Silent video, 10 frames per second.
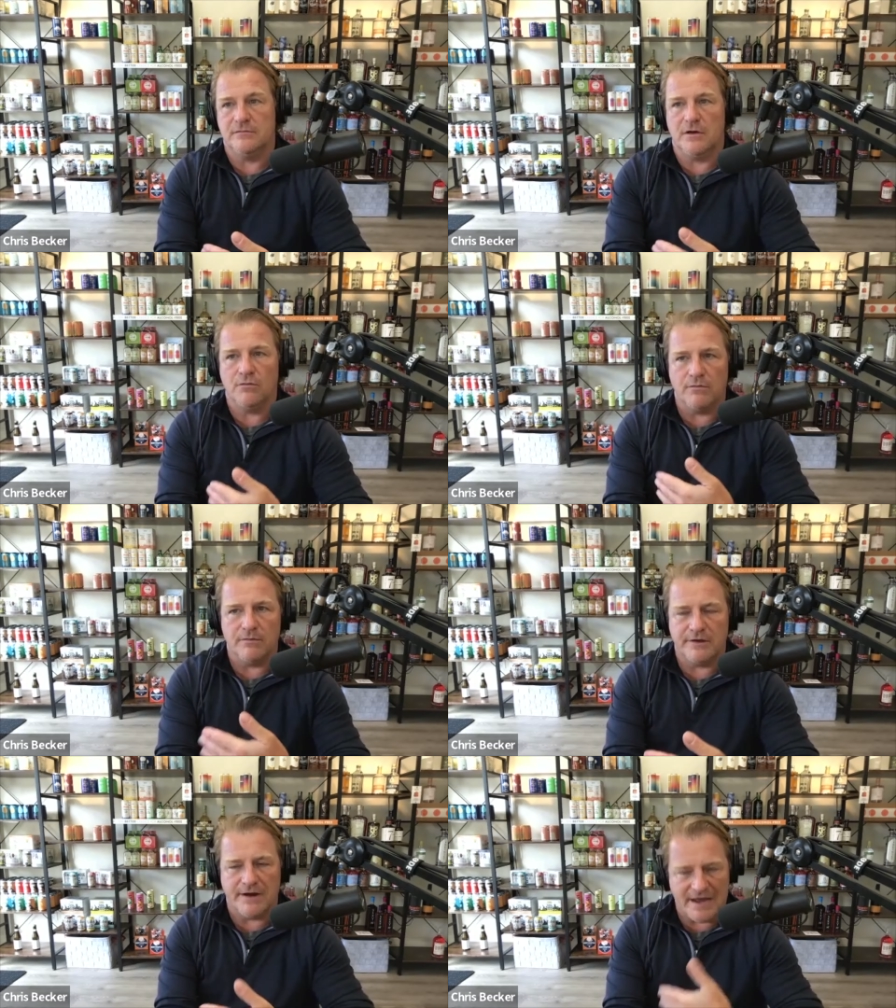a,
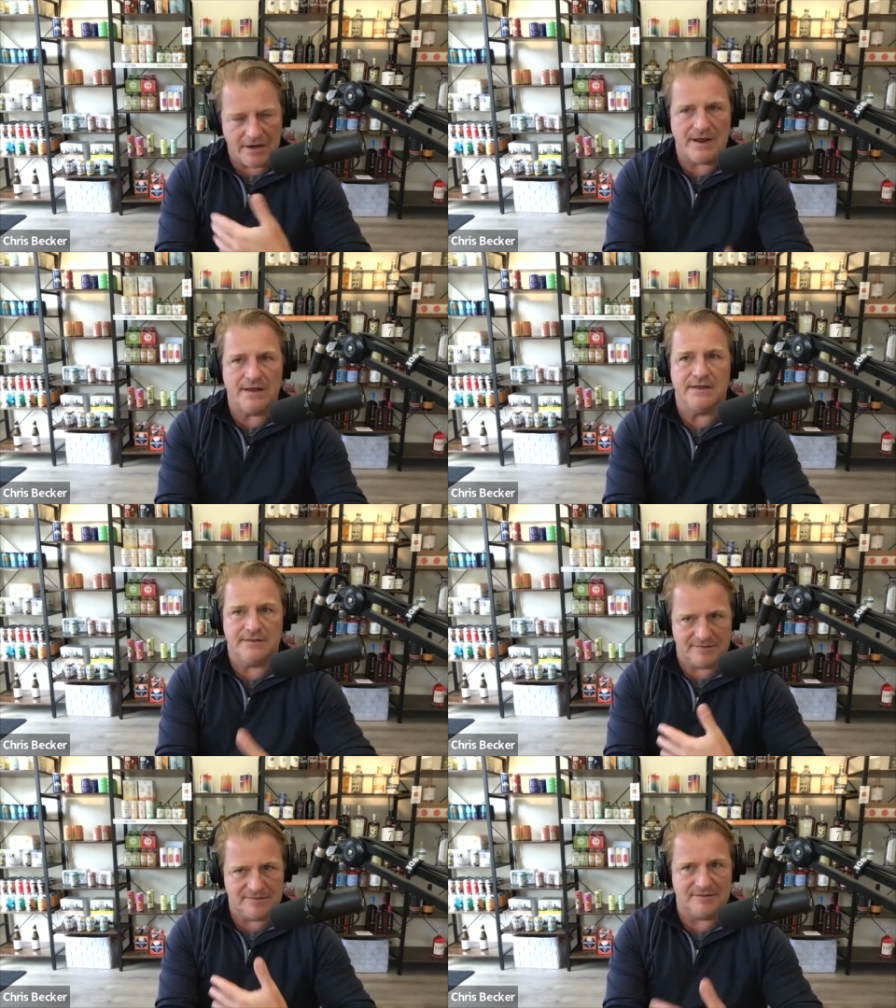their head around that
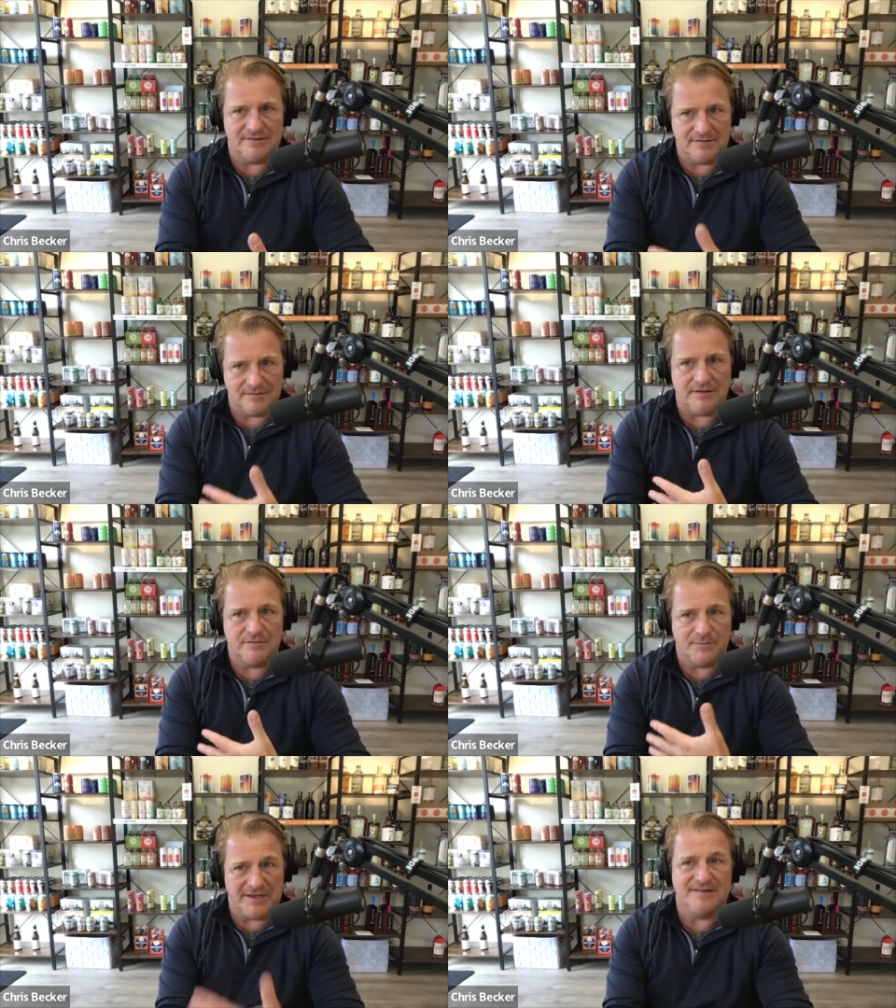this is a, a
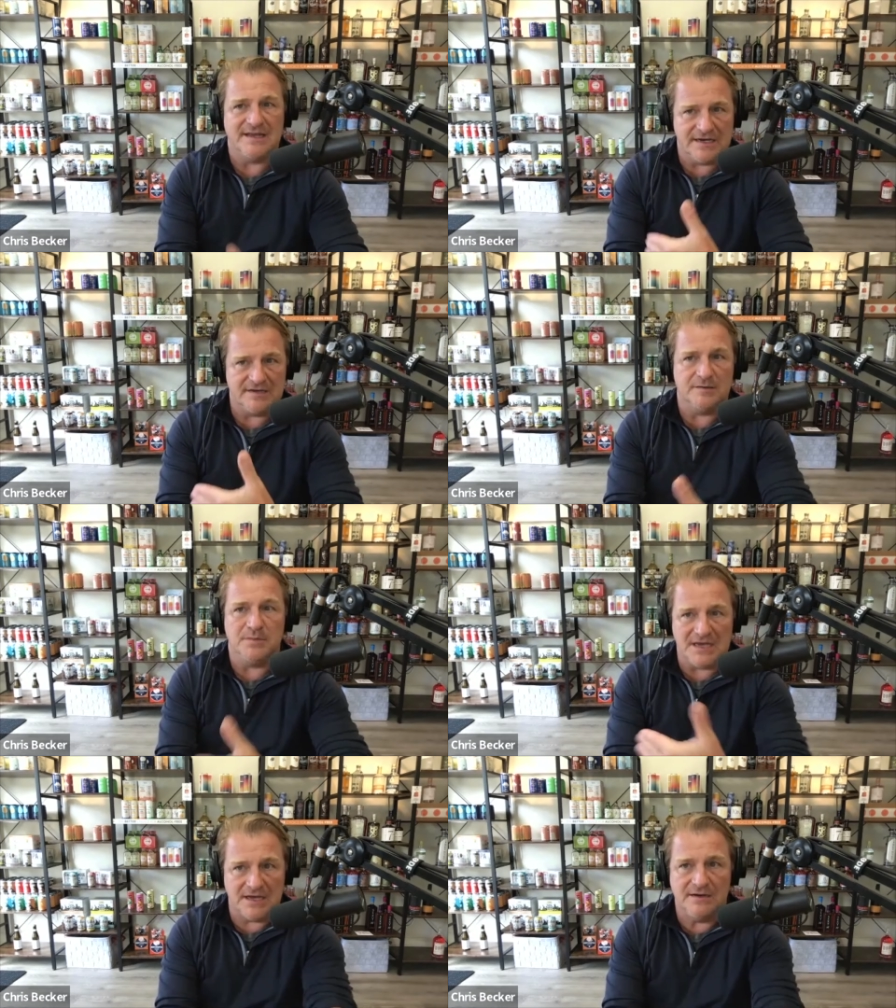place they need to
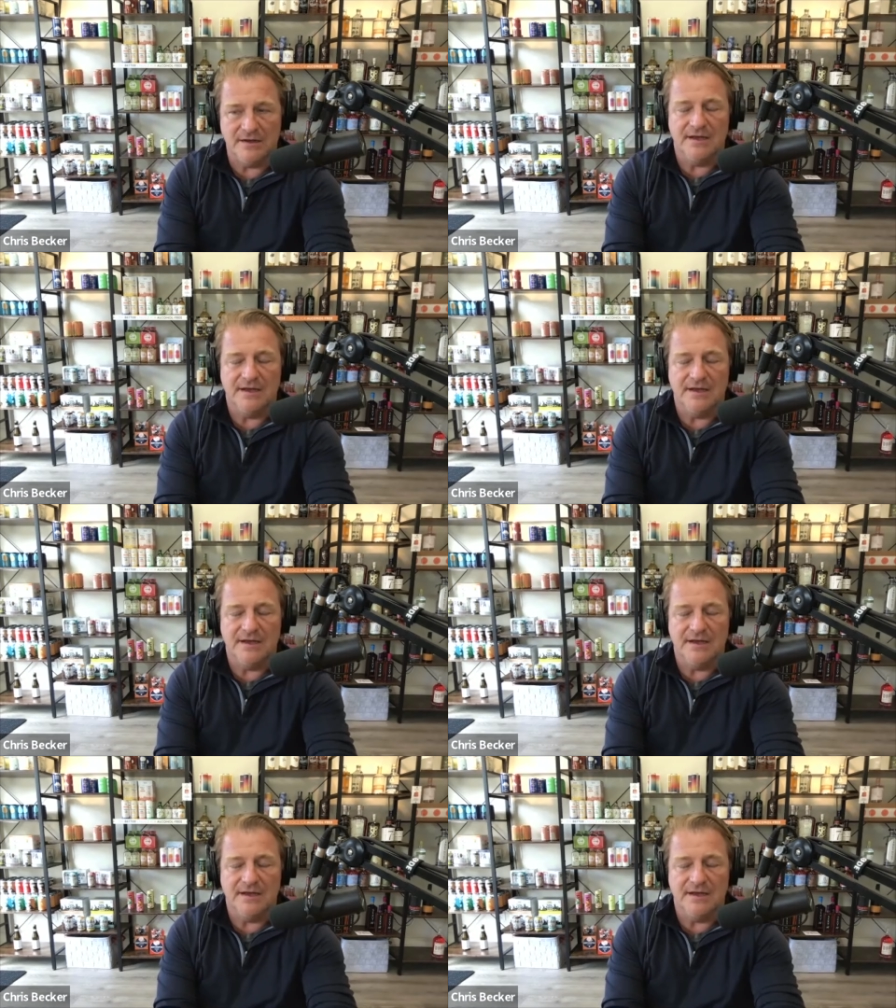be in.